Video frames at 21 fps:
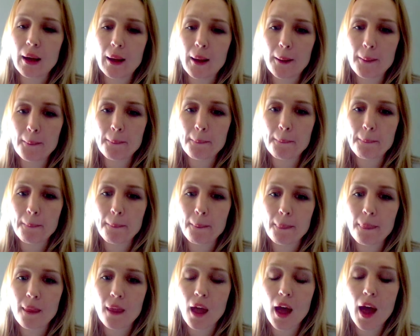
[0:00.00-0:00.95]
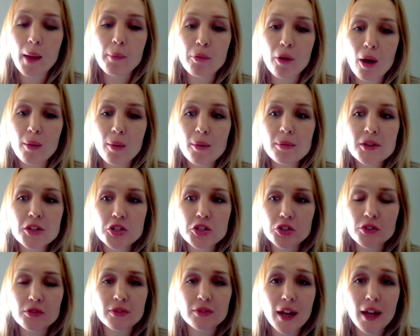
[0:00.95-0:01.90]
um, I probably
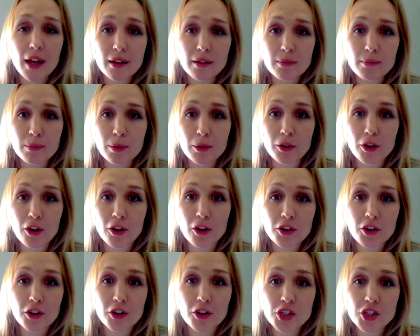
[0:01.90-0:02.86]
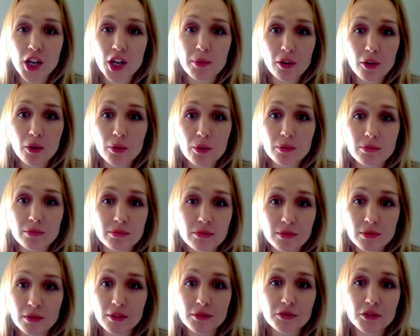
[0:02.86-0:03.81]
should have let Bernard Chapin know
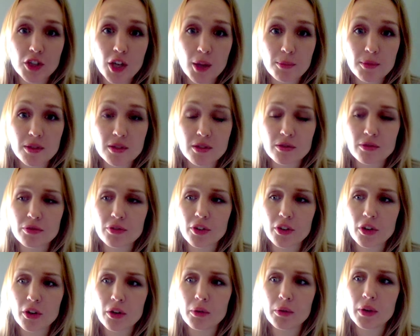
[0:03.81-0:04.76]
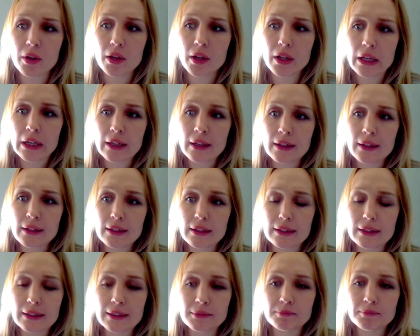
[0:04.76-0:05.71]
of Chapin's Inferno
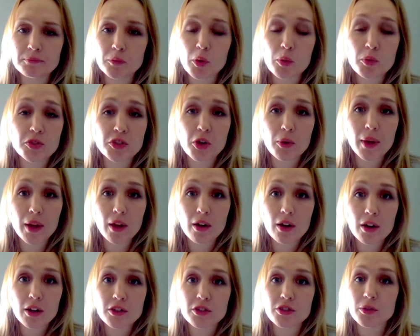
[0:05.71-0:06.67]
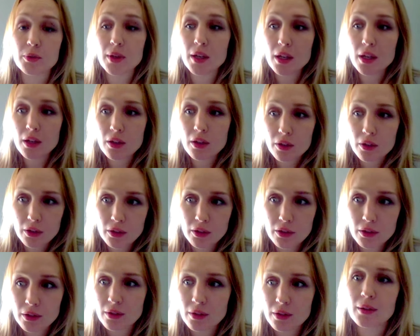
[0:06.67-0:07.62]
um, what was going on so he
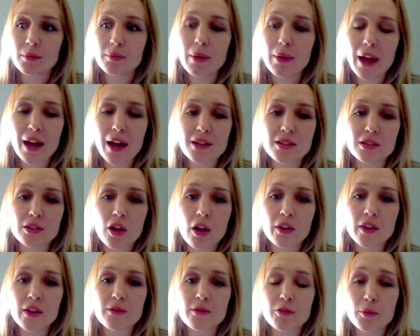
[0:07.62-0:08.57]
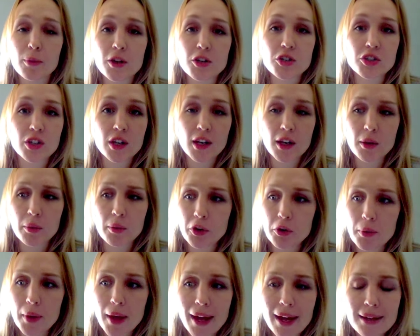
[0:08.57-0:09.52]
could pass along the information to anyone
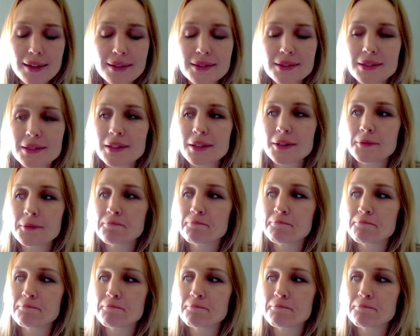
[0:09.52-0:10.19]
who asked.